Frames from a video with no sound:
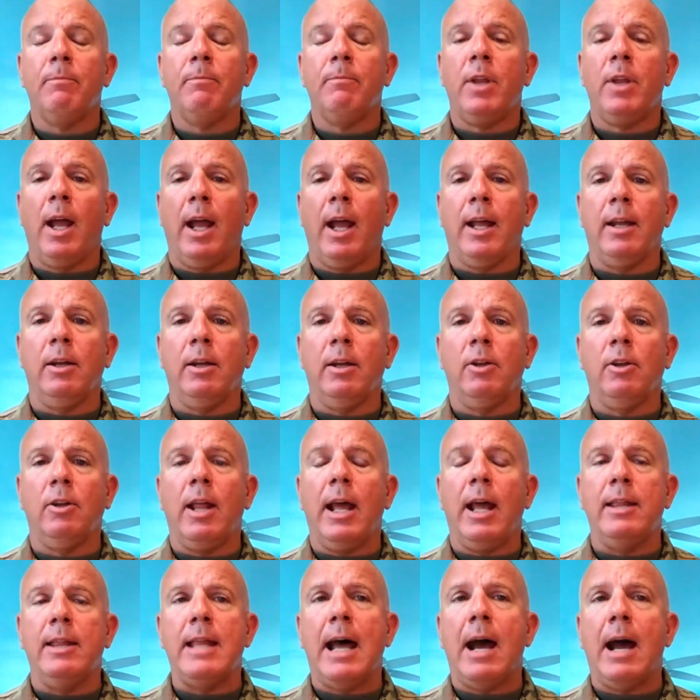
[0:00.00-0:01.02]
And
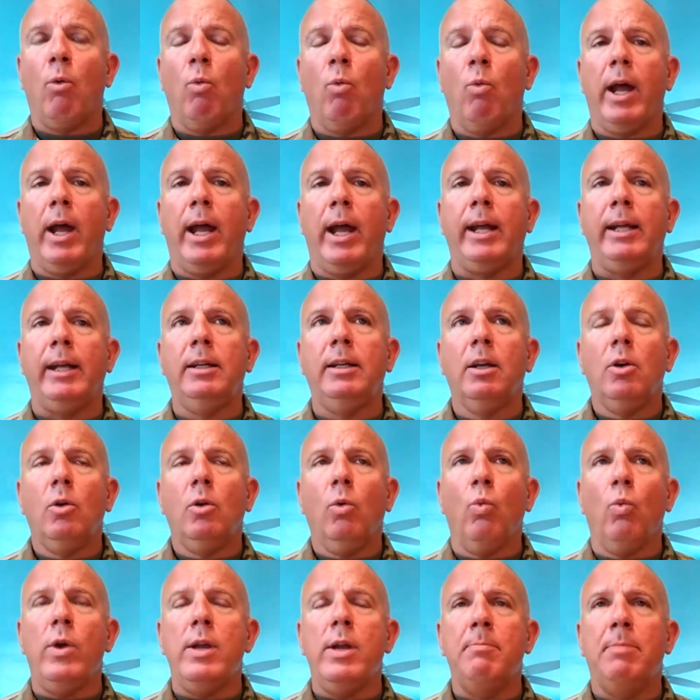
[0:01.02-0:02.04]
that way
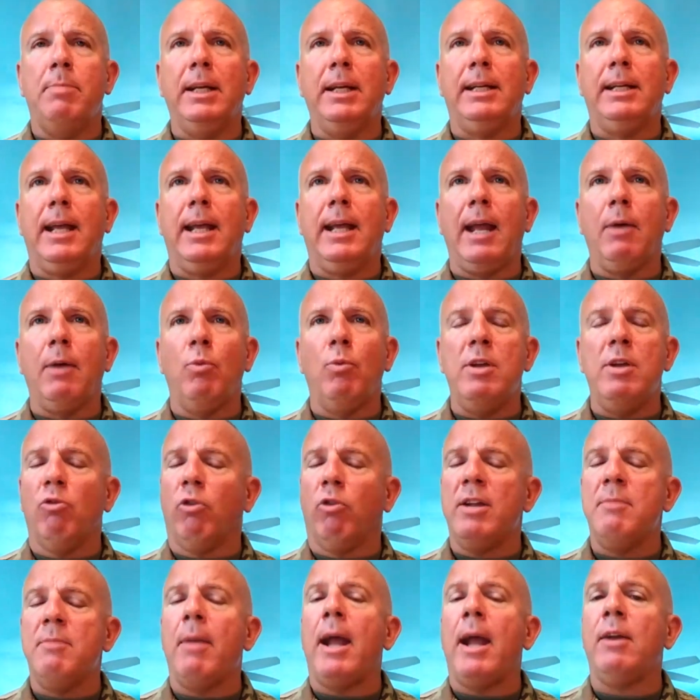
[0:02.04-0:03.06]
we
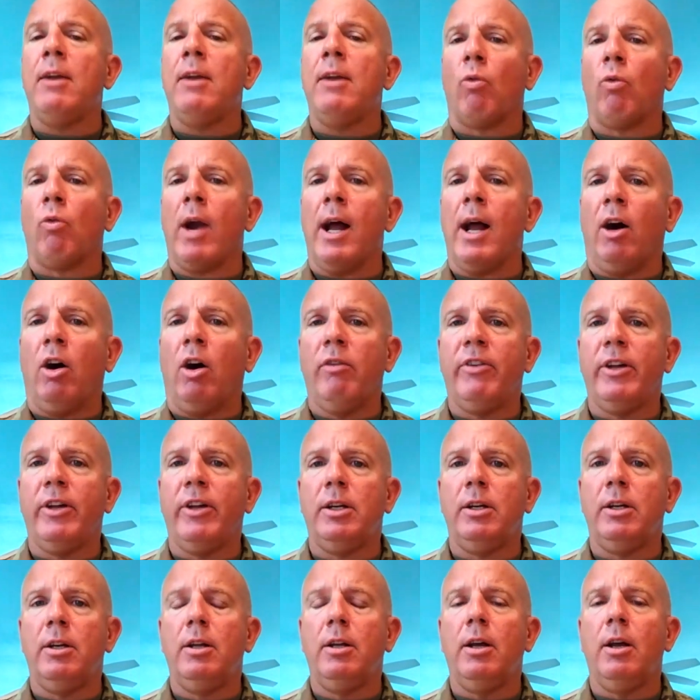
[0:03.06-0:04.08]
remain relevant
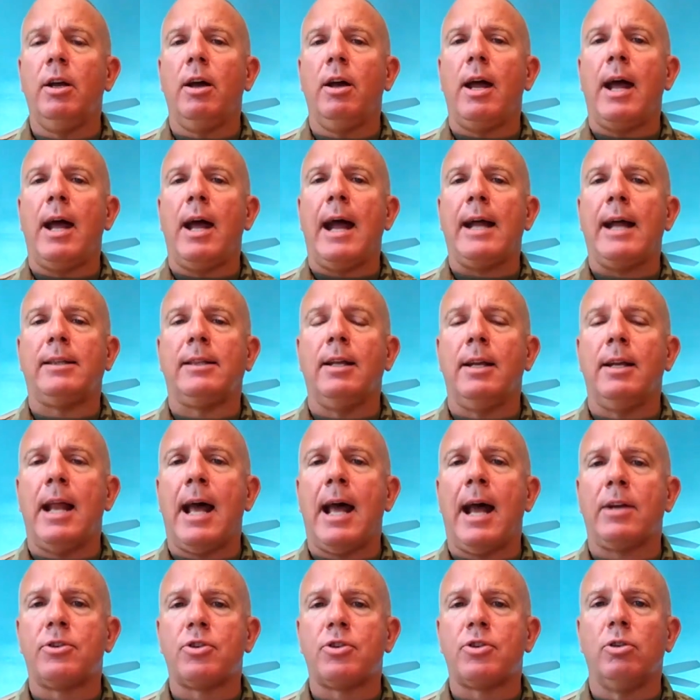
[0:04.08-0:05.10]
at the
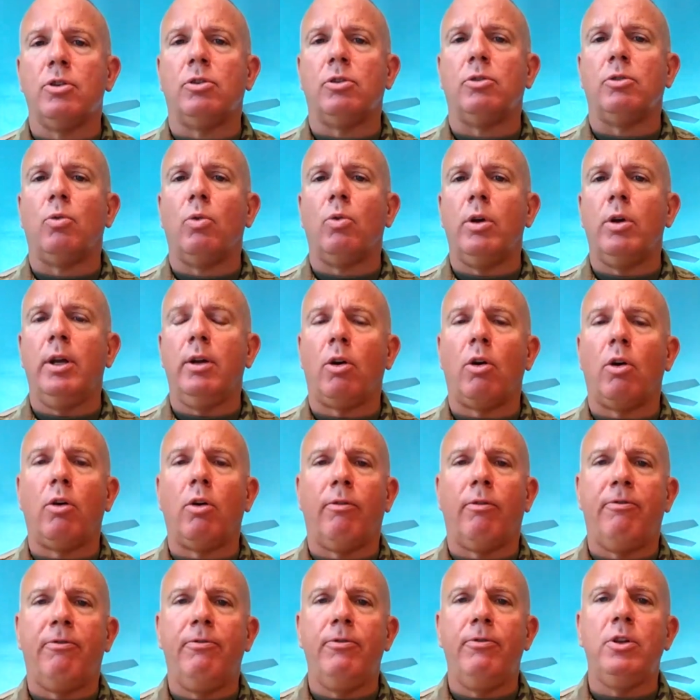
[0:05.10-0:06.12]
national, or
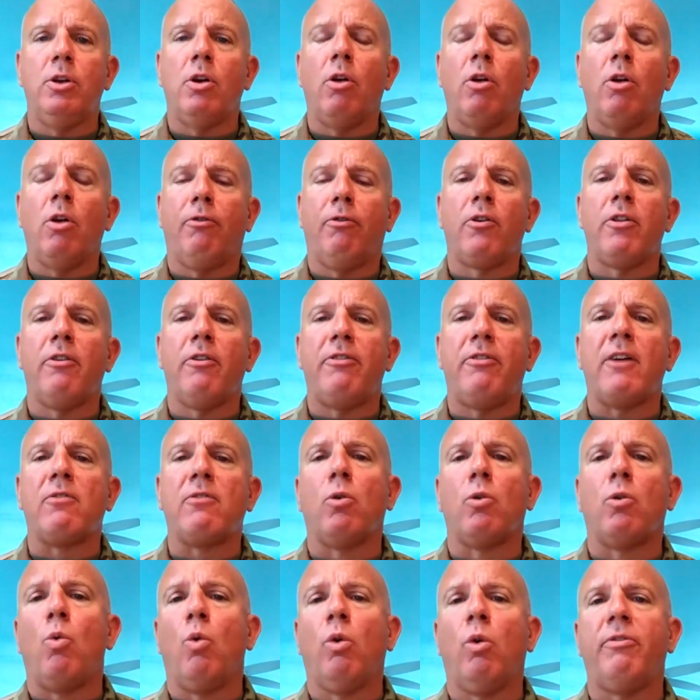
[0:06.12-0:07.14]
for the federal
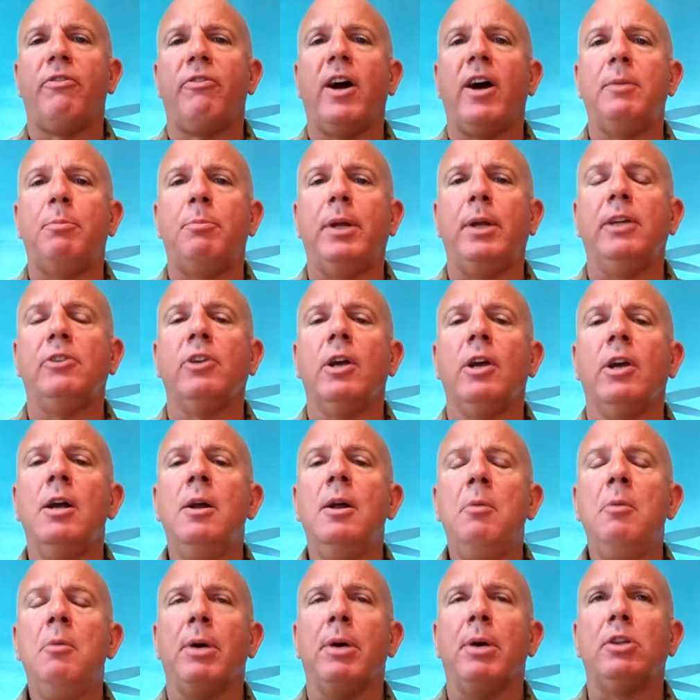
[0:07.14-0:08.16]
warfight piece,
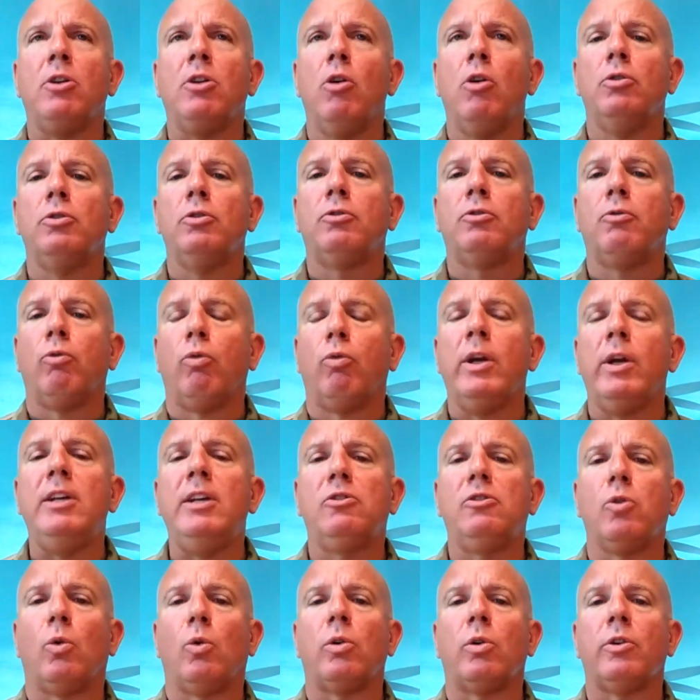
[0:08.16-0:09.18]
but those
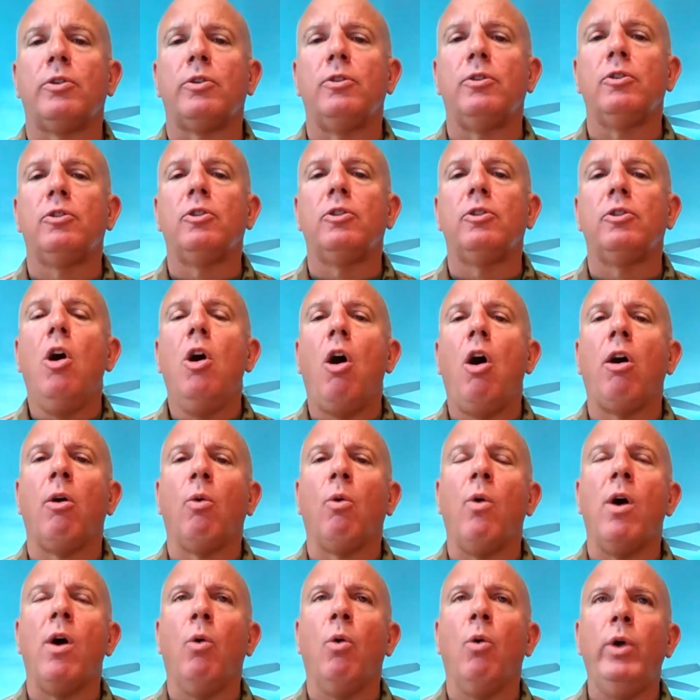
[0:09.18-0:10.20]
resources are
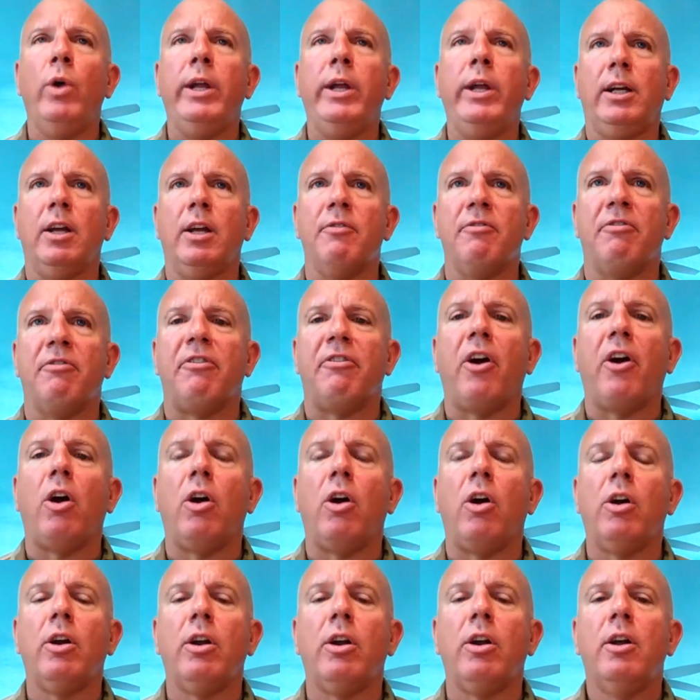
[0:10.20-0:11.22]
what we convert
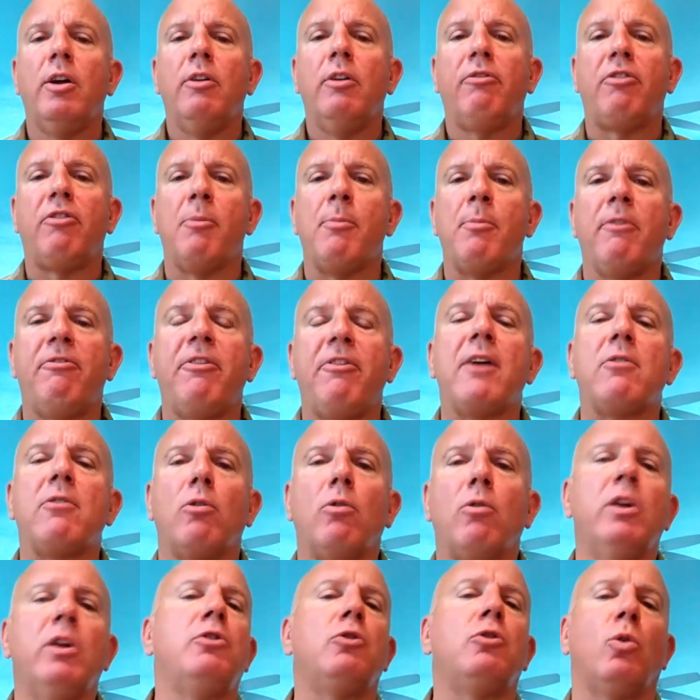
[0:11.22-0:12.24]
from a federal
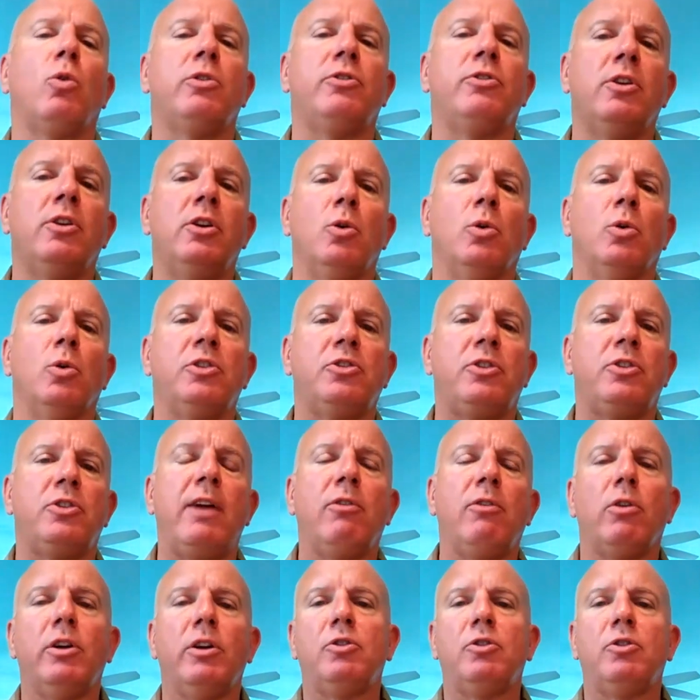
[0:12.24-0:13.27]
resource into a state
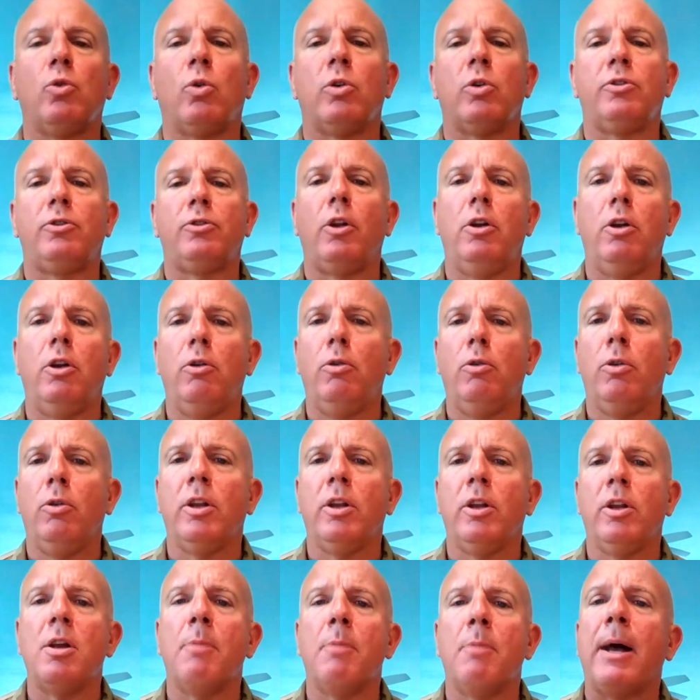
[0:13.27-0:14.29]
resource to do the
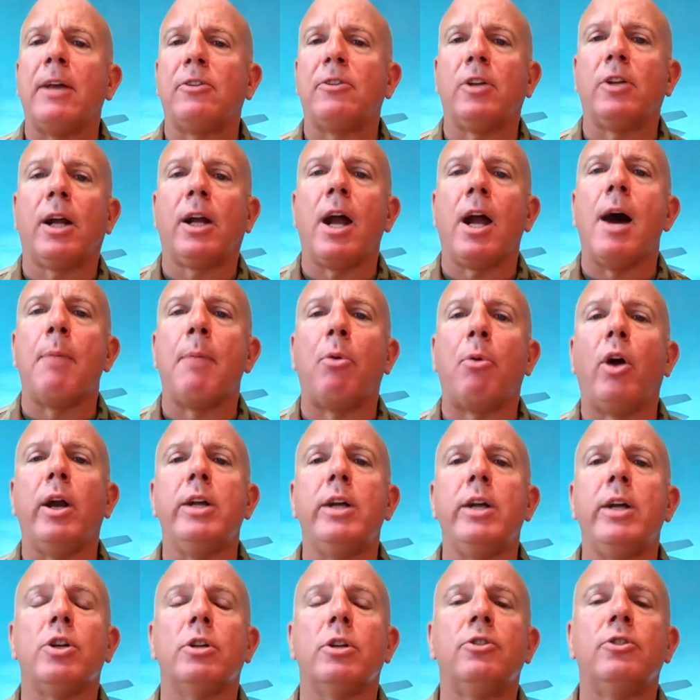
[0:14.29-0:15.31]
domestic
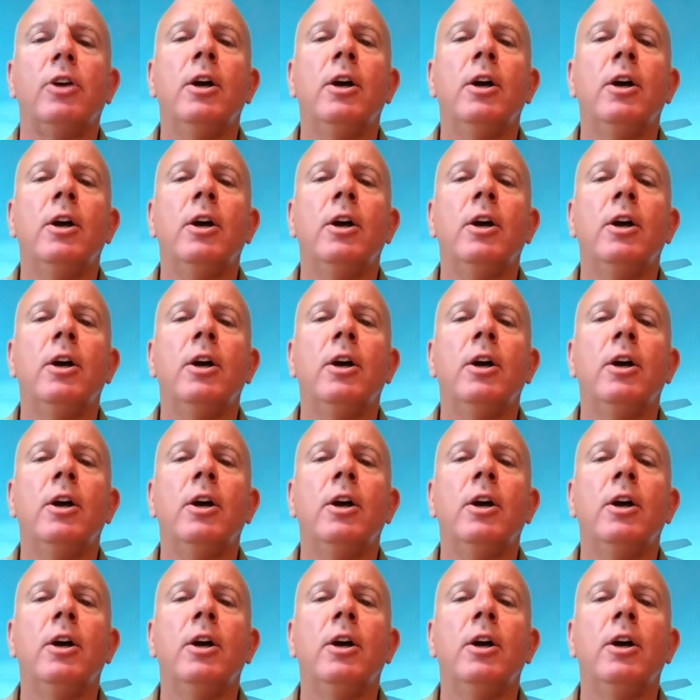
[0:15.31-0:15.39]
operations.